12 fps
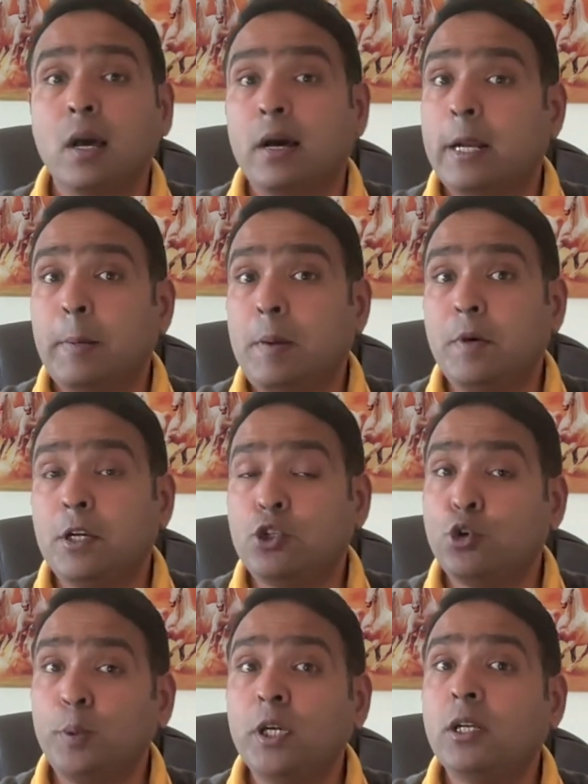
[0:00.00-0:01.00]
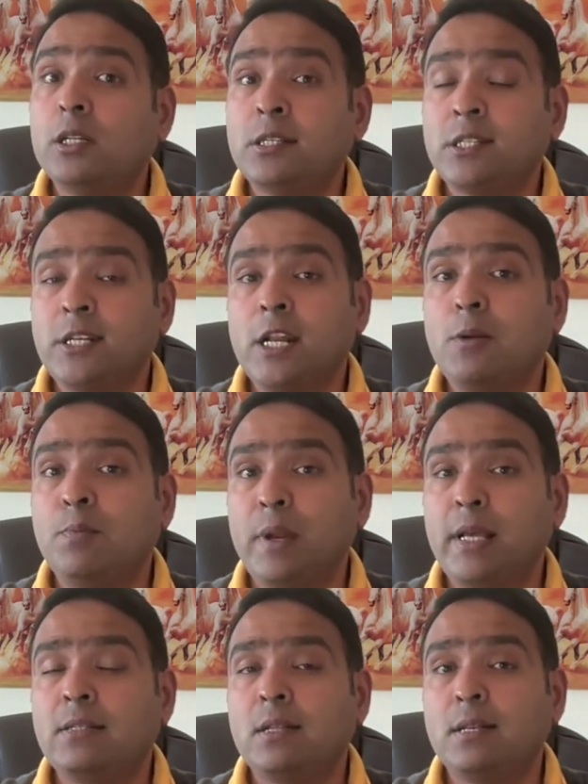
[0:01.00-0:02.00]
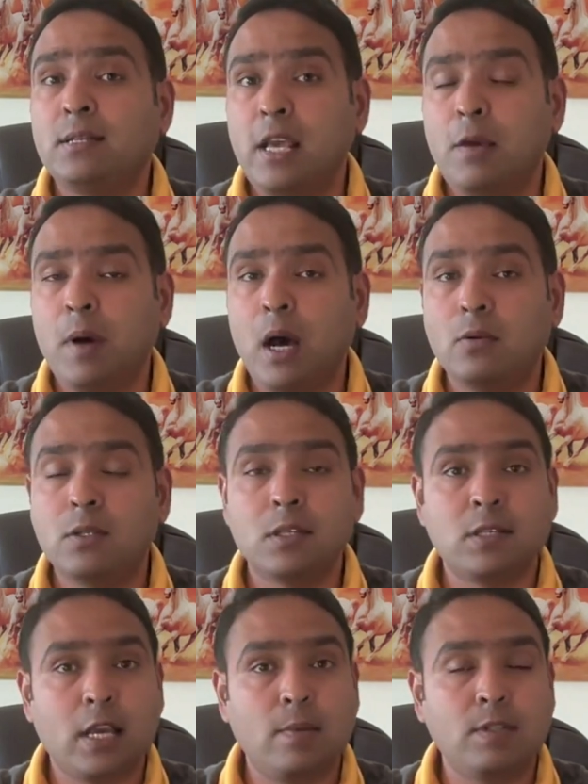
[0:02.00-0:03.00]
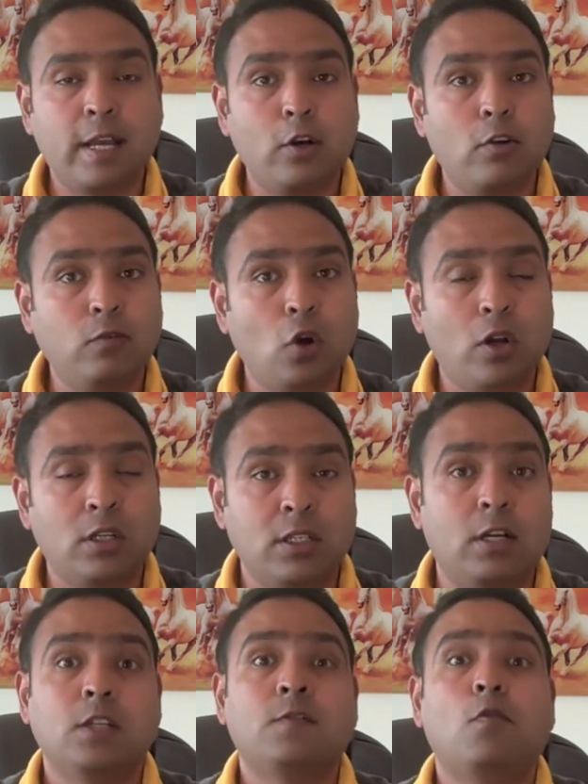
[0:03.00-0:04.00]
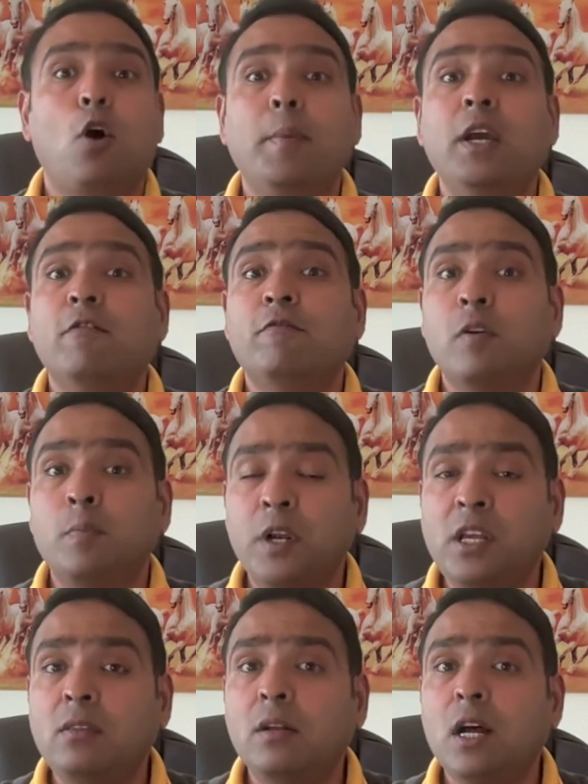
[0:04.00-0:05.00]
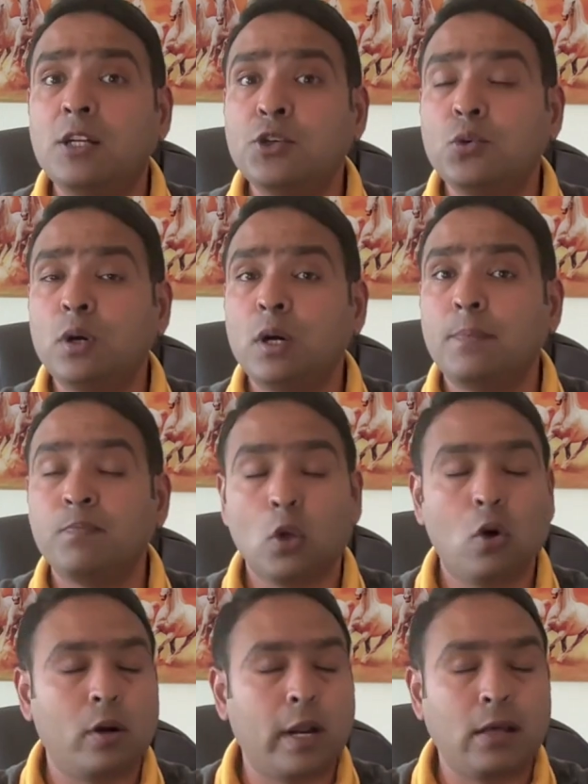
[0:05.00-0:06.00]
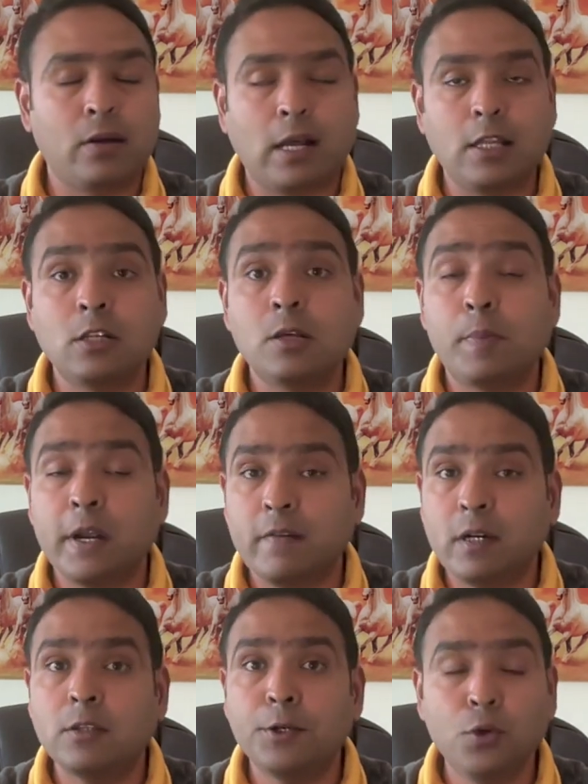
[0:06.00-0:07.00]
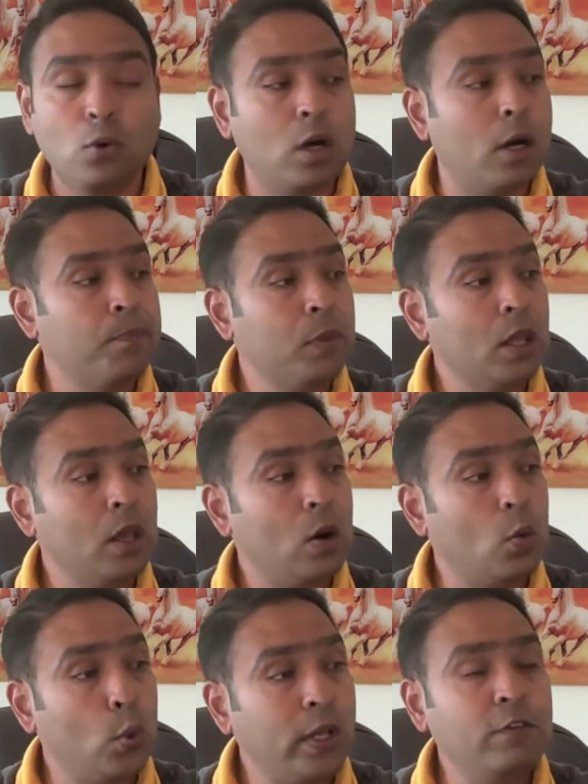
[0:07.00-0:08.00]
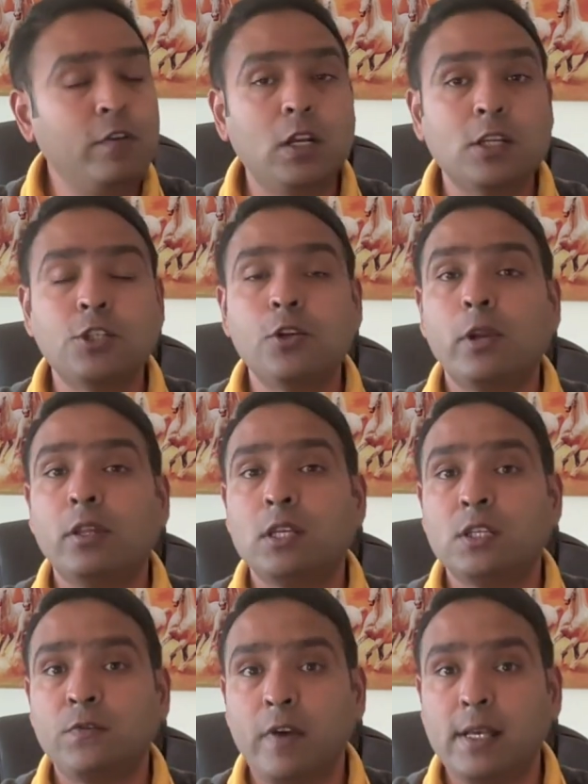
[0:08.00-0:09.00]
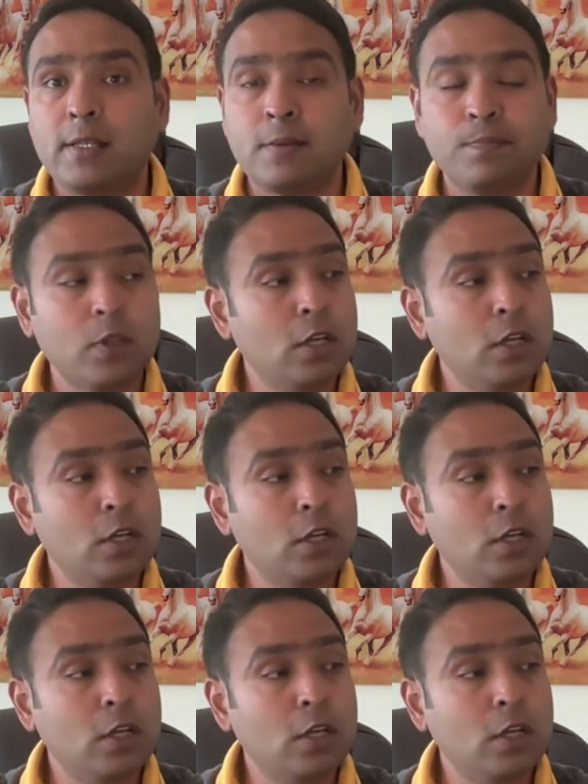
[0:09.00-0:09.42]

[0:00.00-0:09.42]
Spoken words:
Remember, Jupiter is still placed in the same house in the same sign of Taurus. It is forming a Vipreet Raj Yoga, or rather the Parivartan Yoga with Venus during this phase.